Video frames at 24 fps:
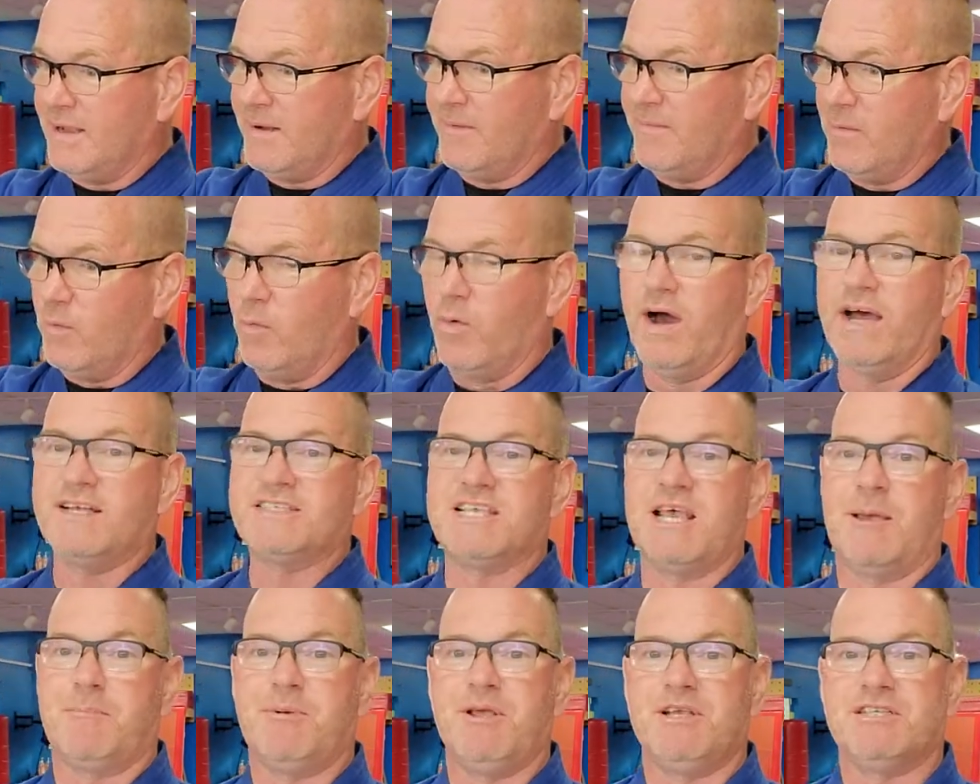Why is
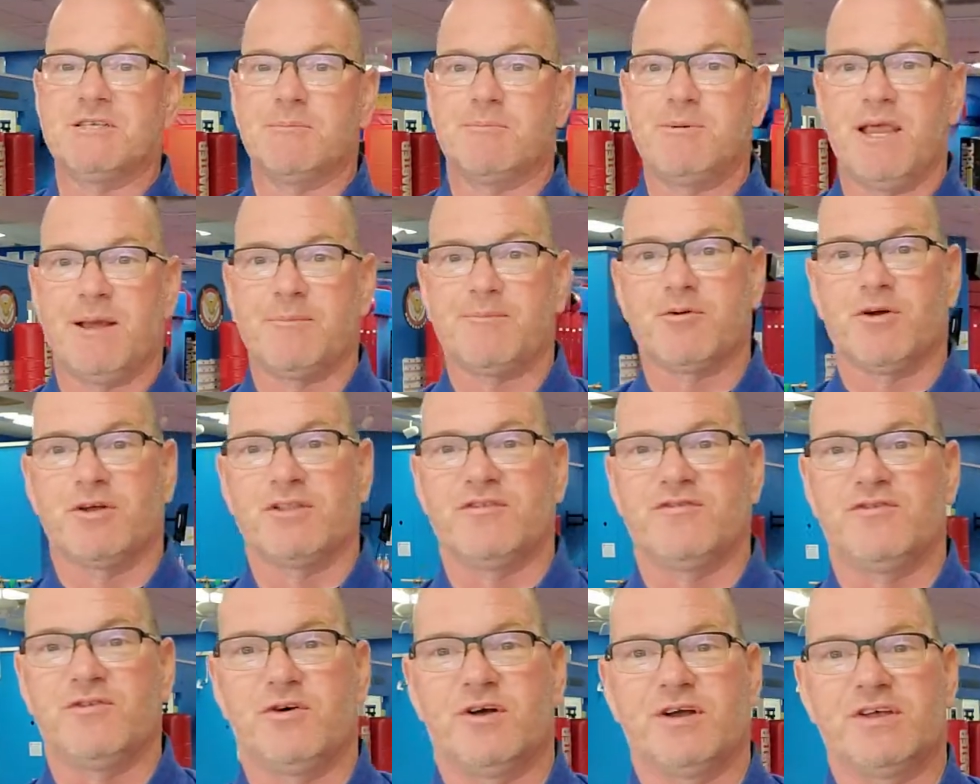that piece of paper on the
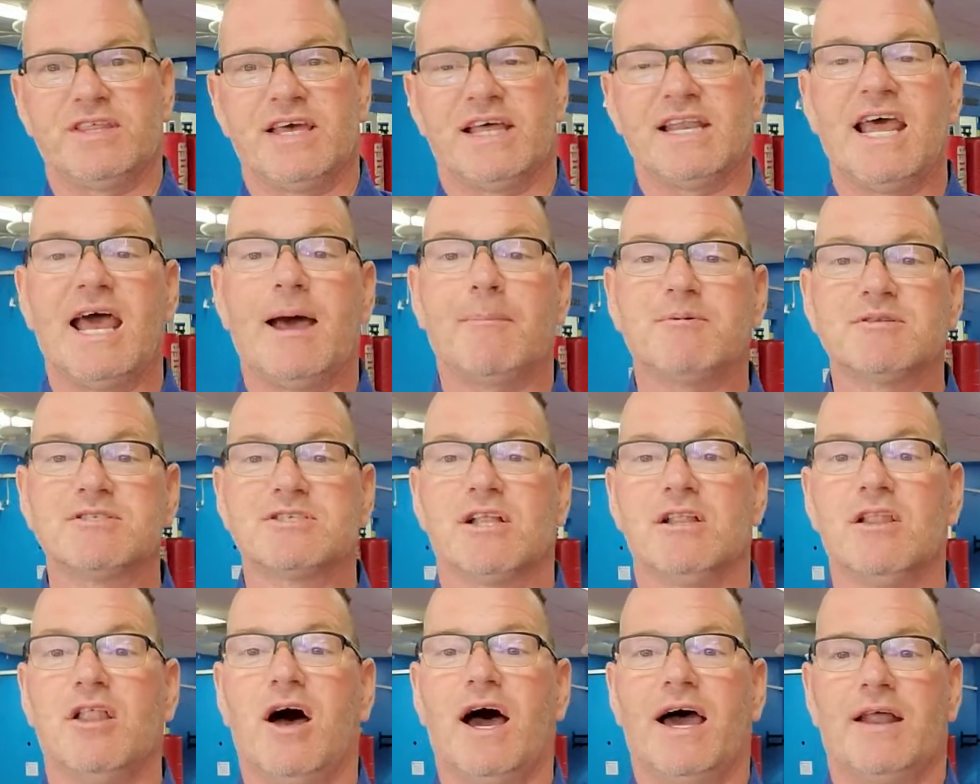floor? That happens a
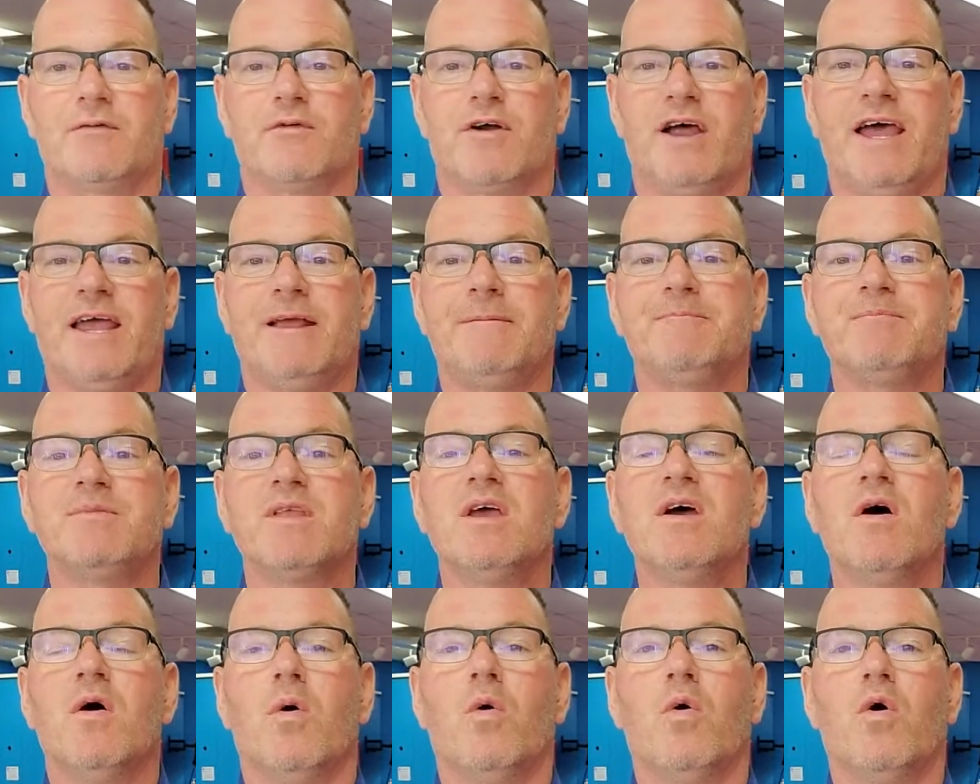lot, right?
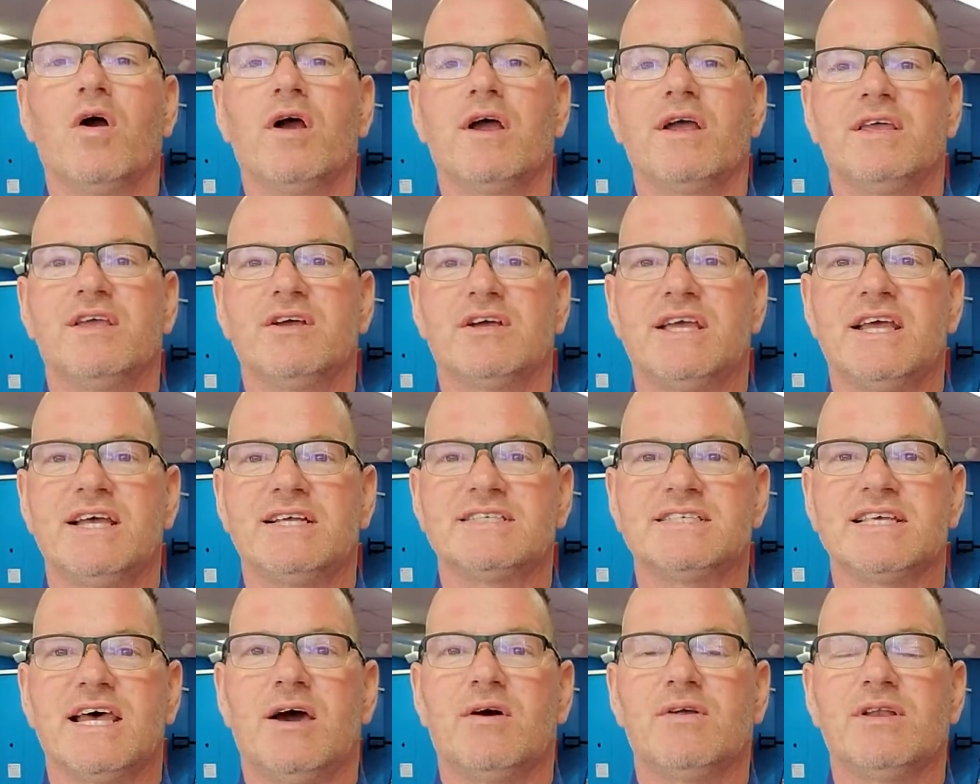Or your
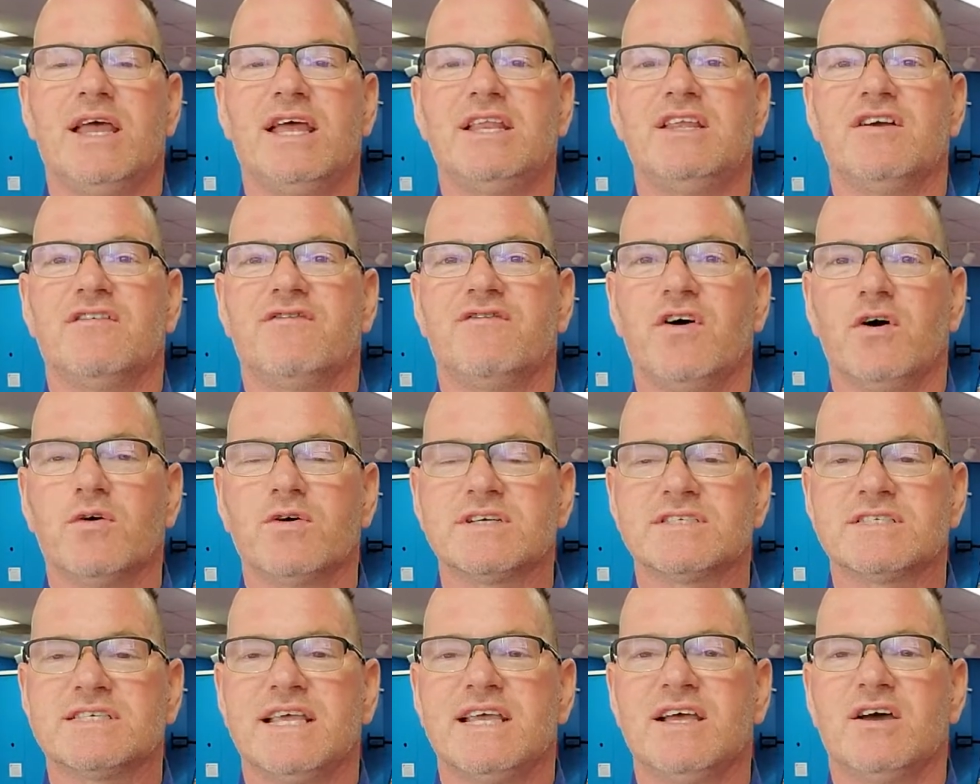kid's out and you're
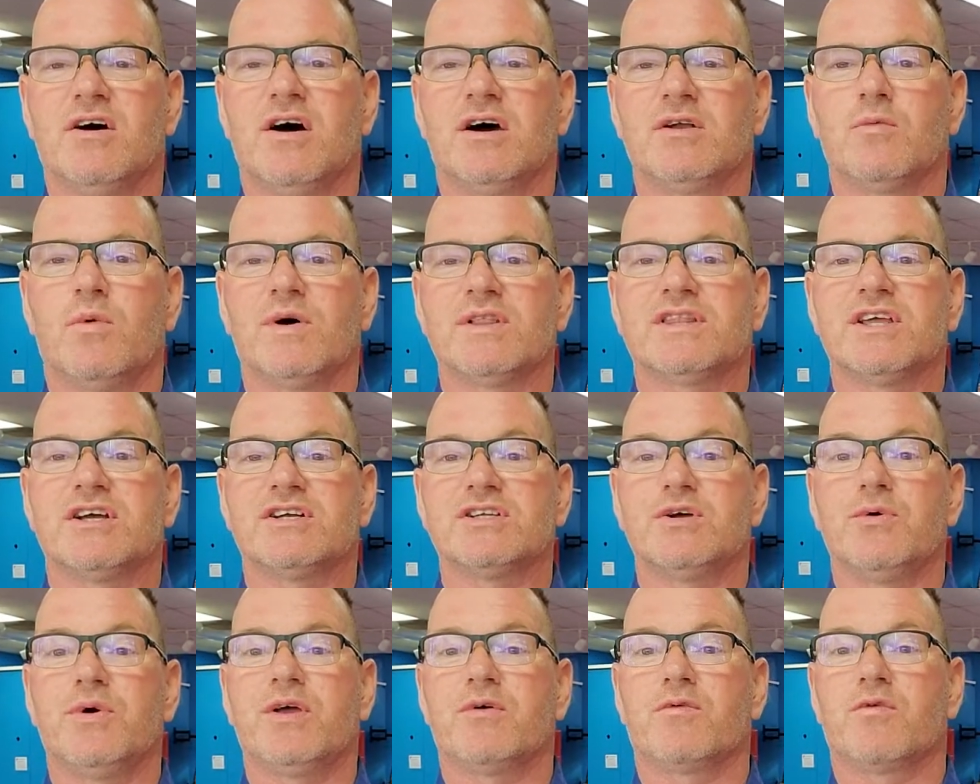focusing on what they're
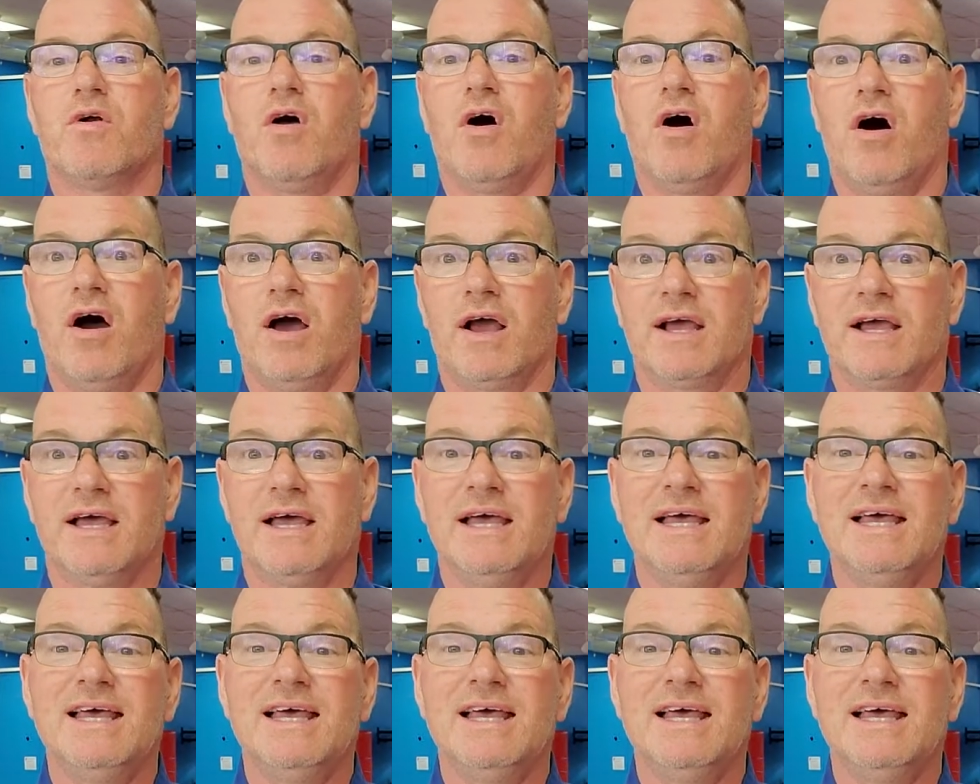doing wrong.